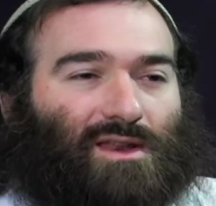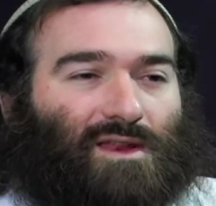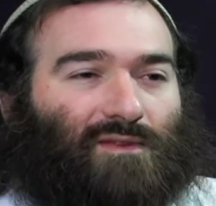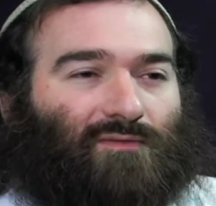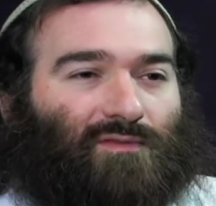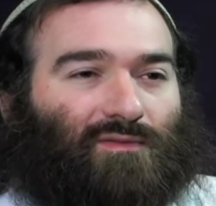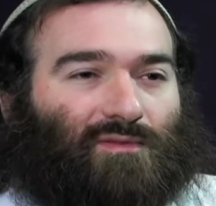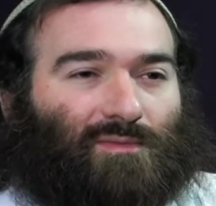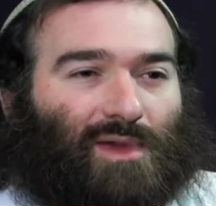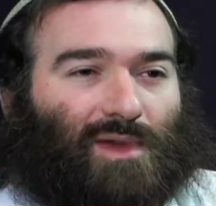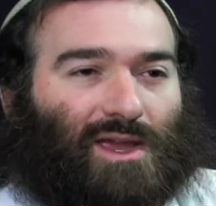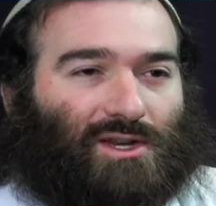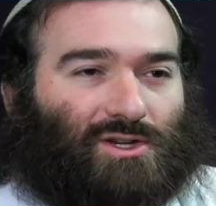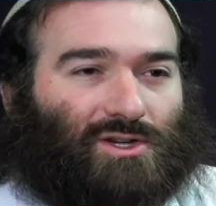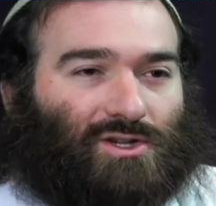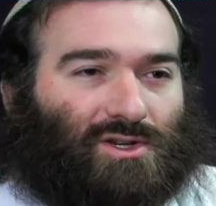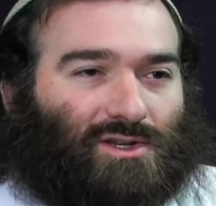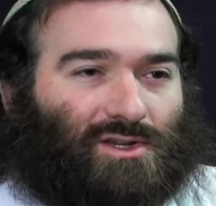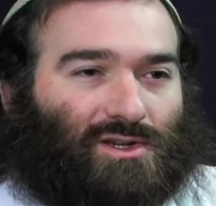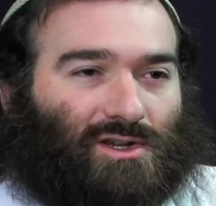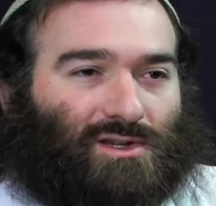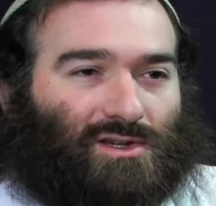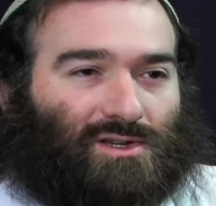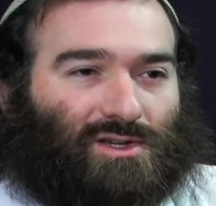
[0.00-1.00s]
on
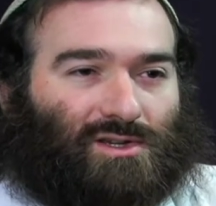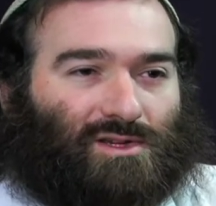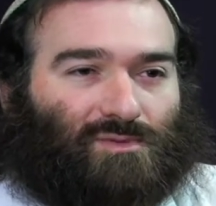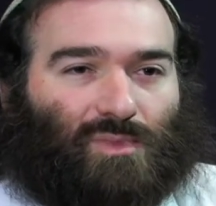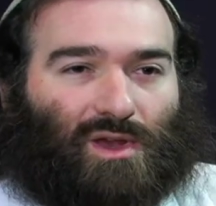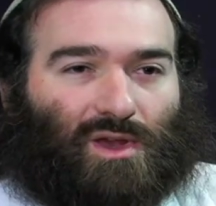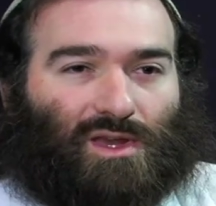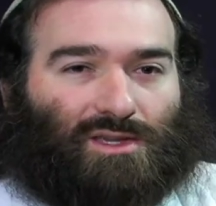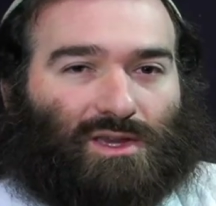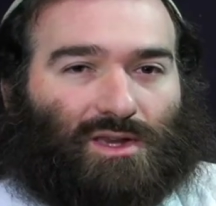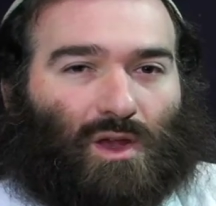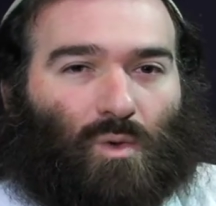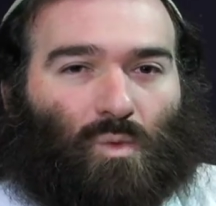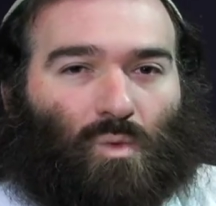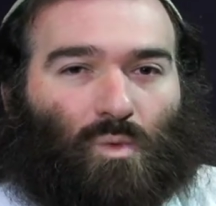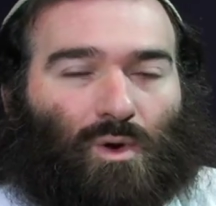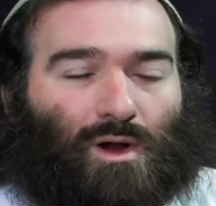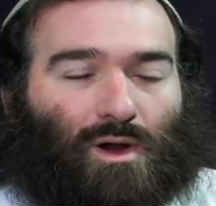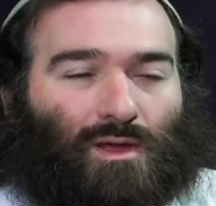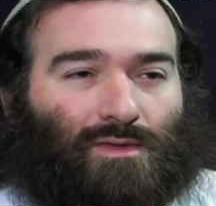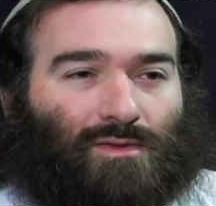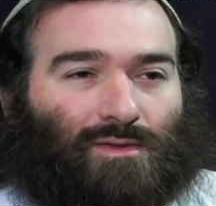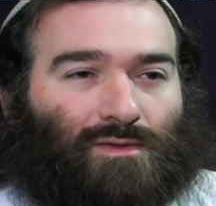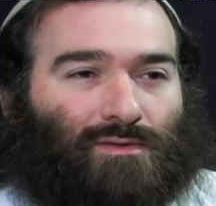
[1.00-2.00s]
information, it's just based on
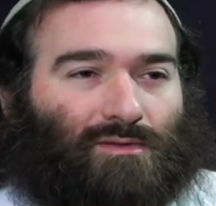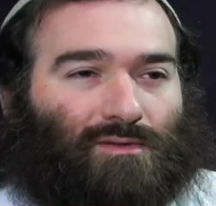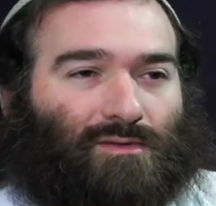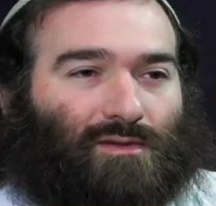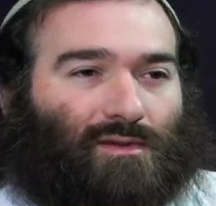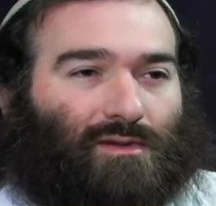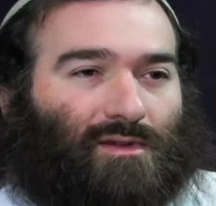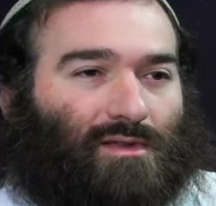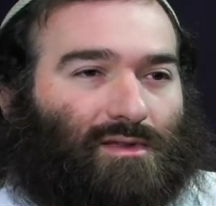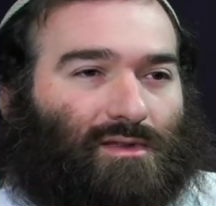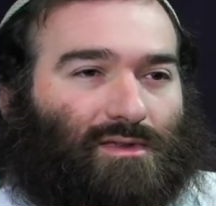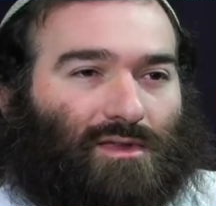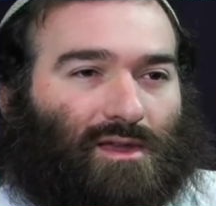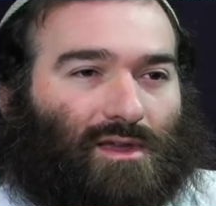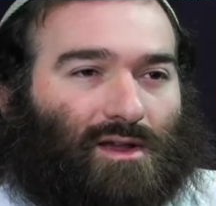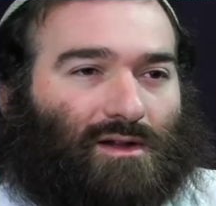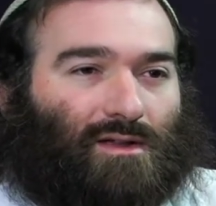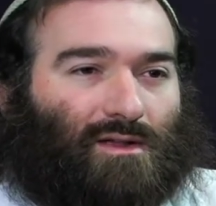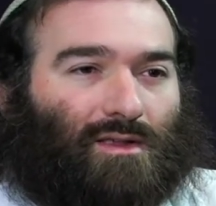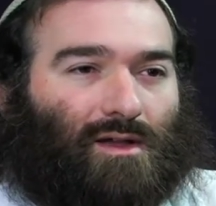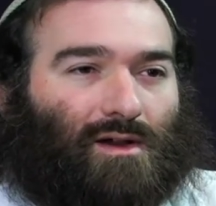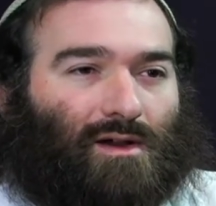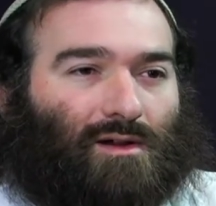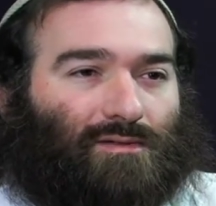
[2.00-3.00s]
one thing
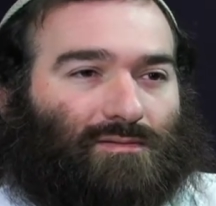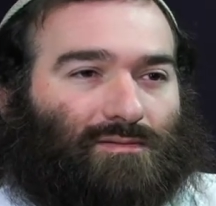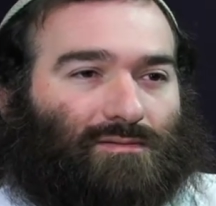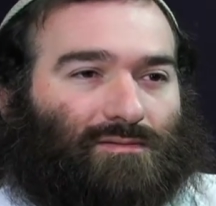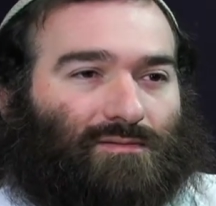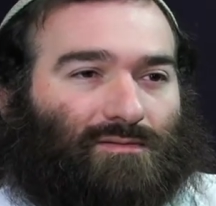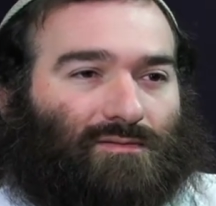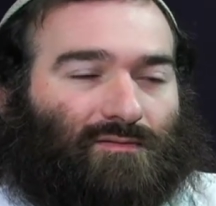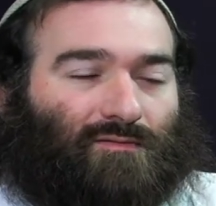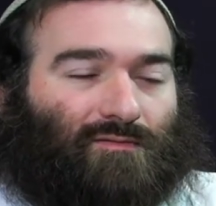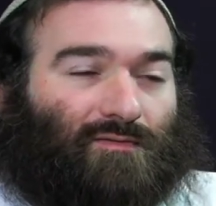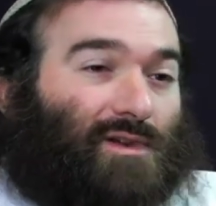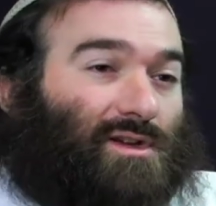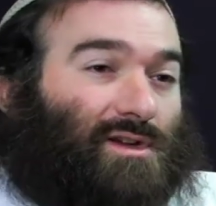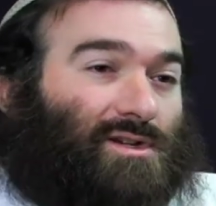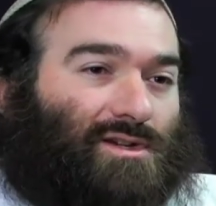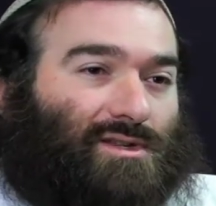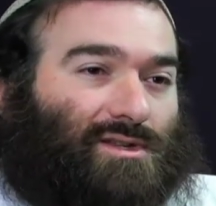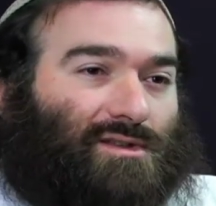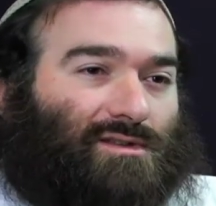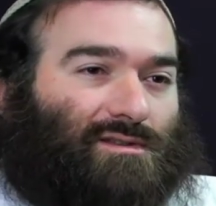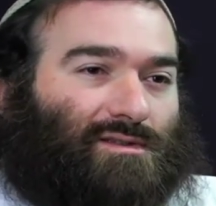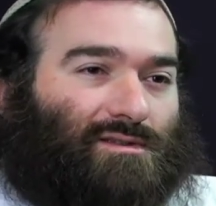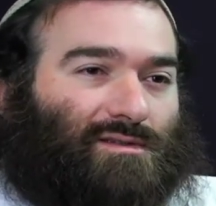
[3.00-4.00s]
alone
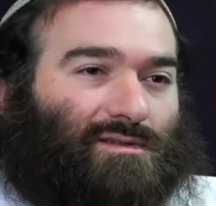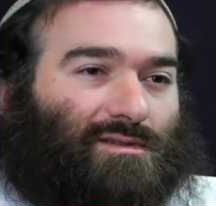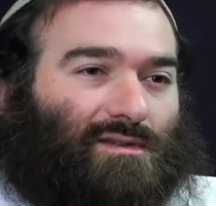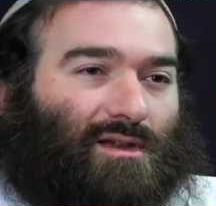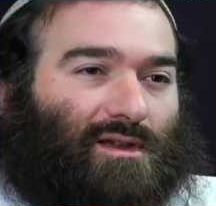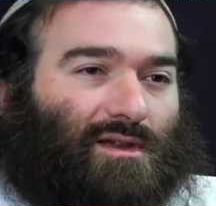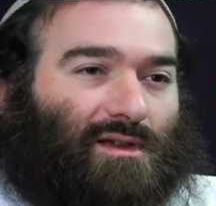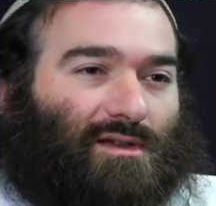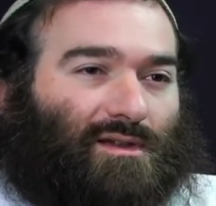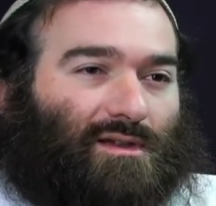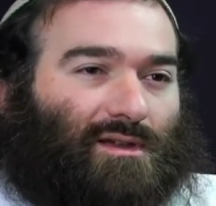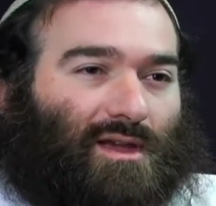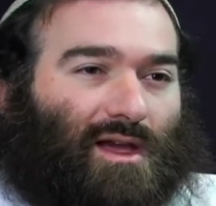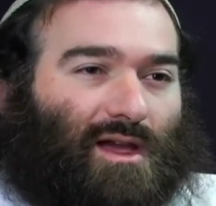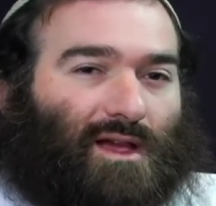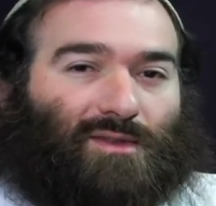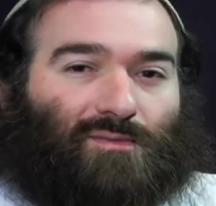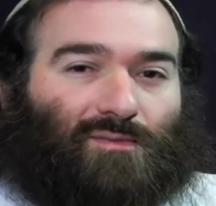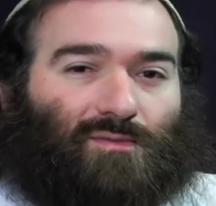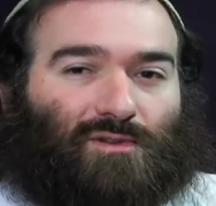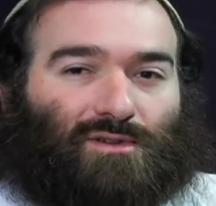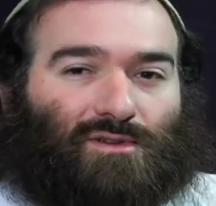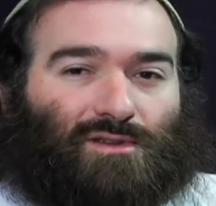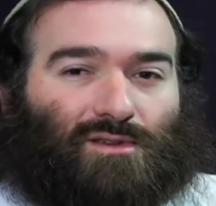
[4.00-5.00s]
vision, how the
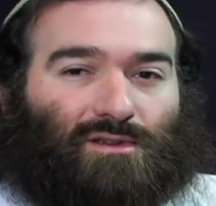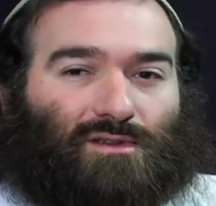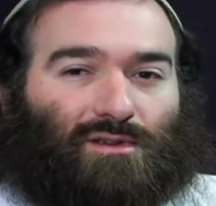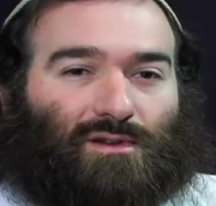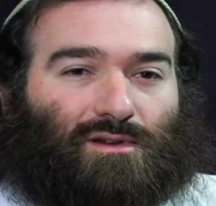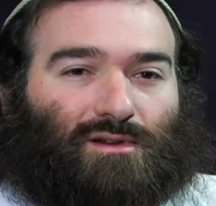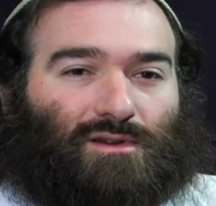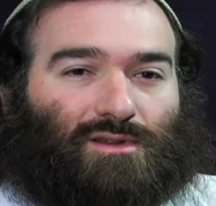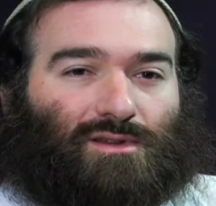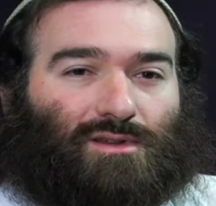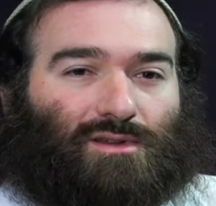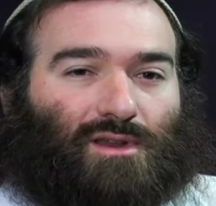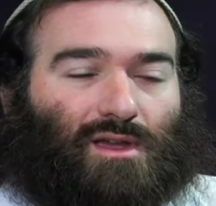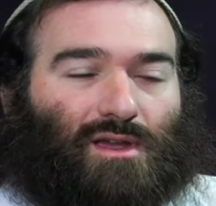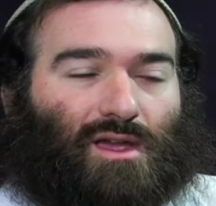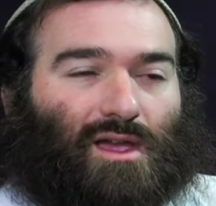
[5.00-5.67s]
person looks.